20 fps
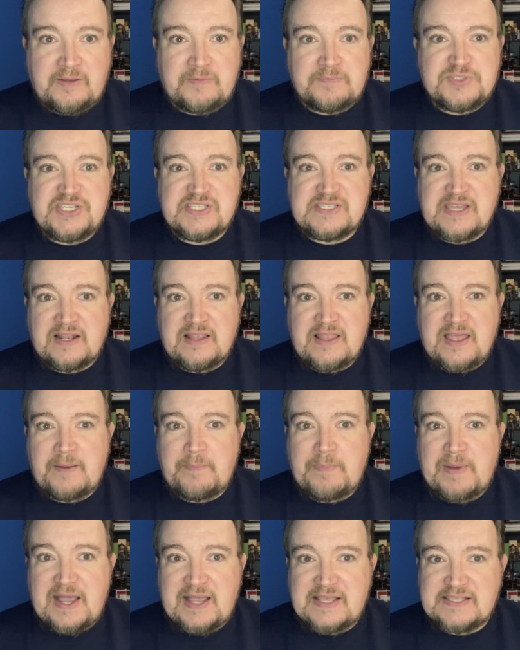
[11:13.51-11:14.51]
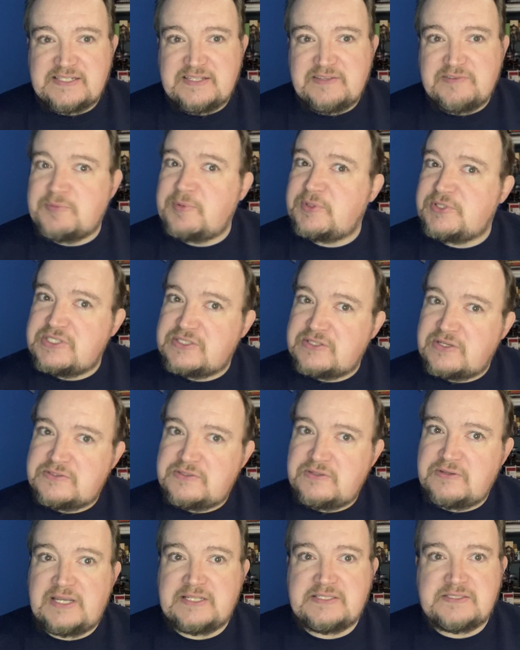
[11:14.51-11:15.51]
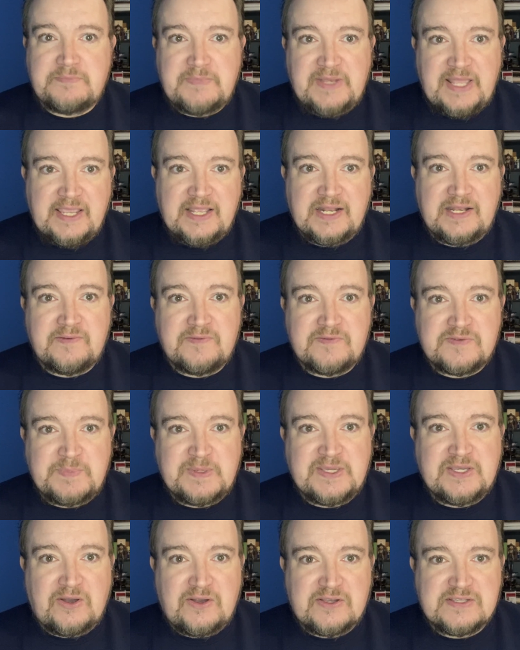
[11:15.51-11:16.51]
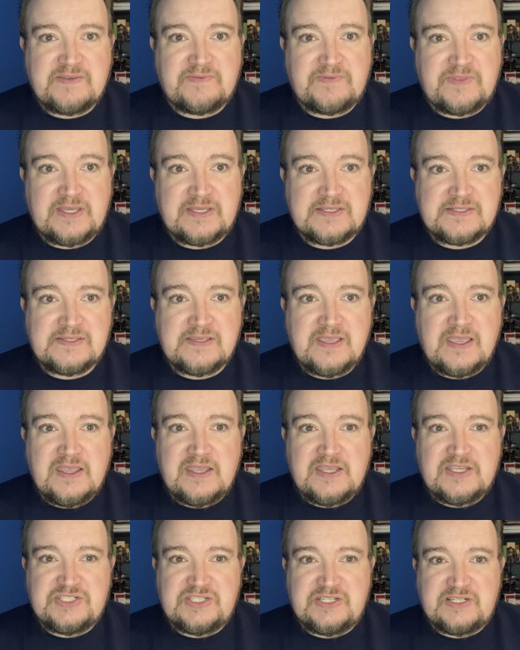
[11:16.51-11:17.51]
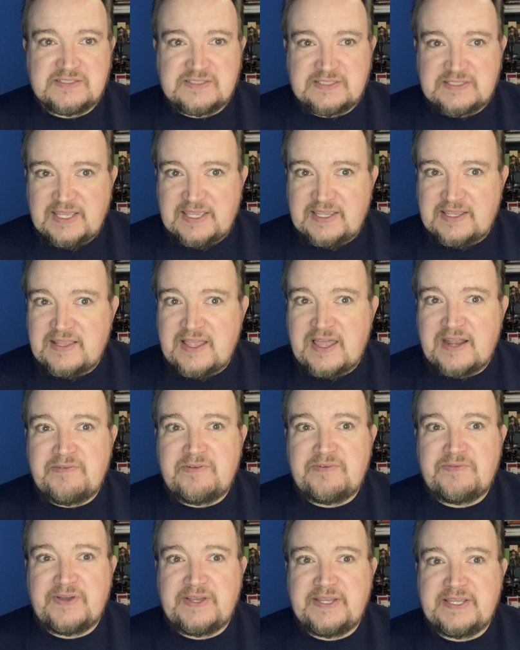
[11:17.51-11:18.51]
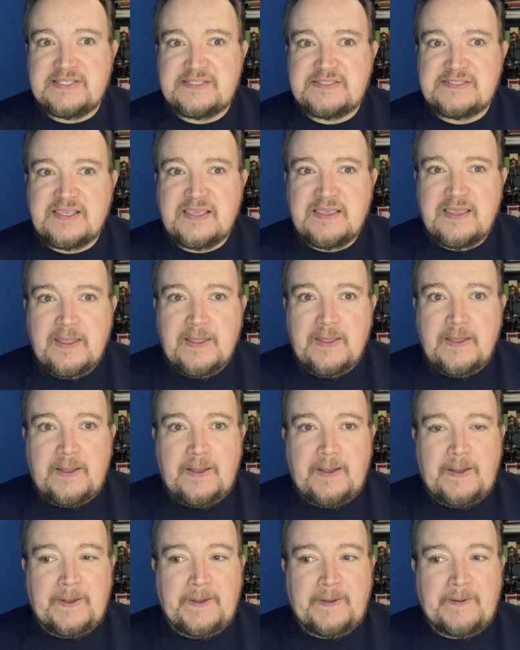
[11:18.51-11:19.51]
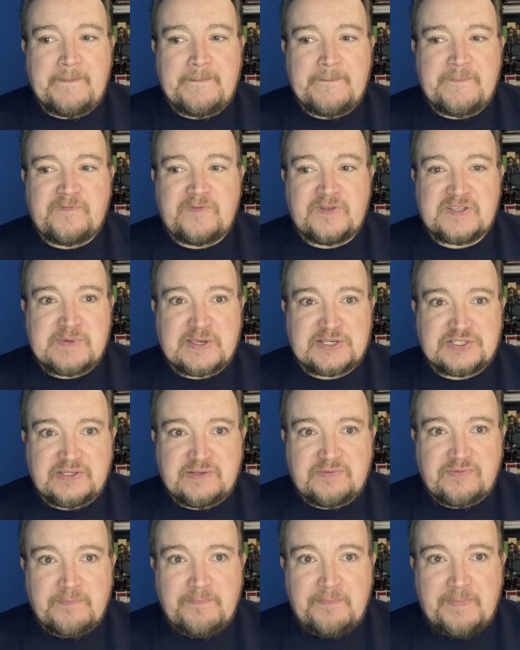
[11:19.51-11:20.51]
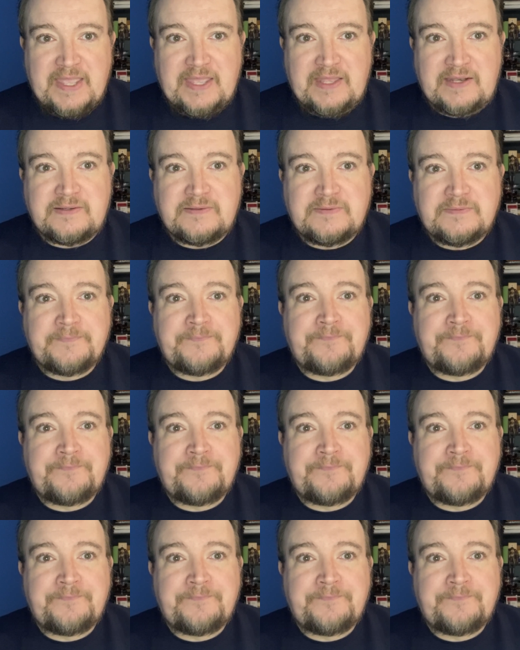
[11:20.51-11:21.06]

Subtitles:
She's got a lot of positives, but she's also got some negatives because of this. She doesn't take a lot of advice, especially from men.